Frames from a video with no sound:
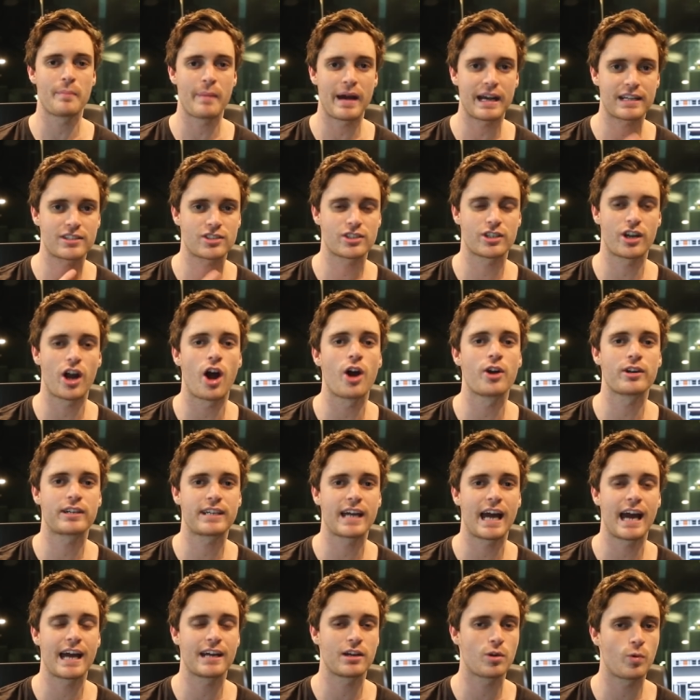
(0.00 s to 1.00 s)
that makes it
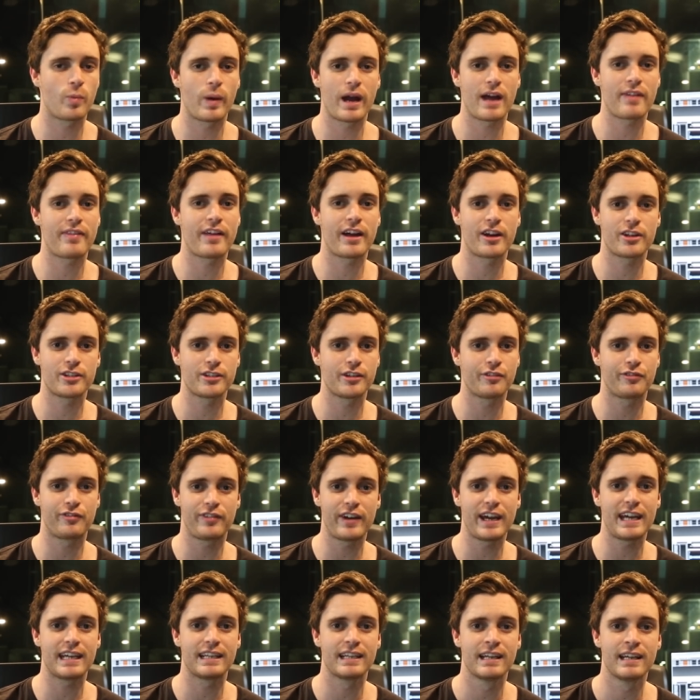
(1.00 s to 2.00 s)
okay to wear that on your
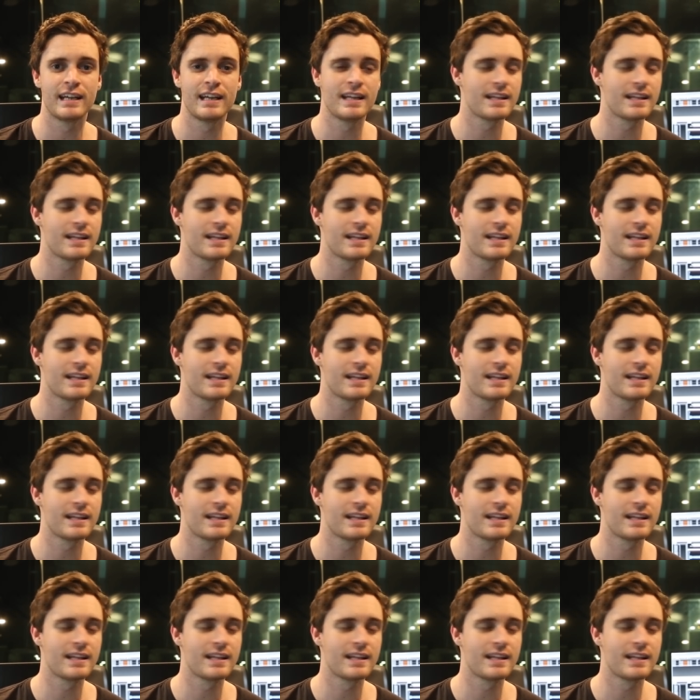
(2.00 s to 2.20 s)
feet.